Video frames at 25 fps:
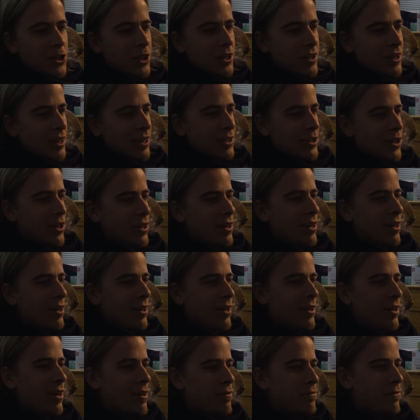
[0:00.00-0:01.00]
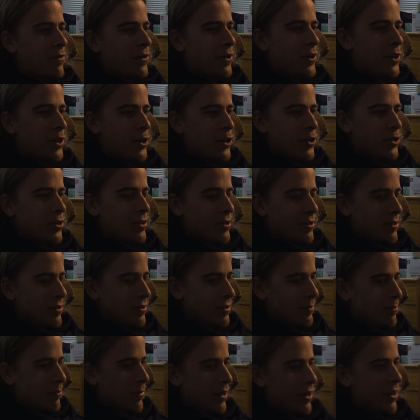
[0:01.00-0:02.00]
she thinks I can't light fires,
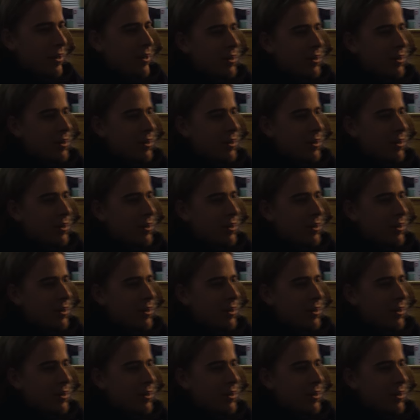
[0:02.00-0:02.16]
but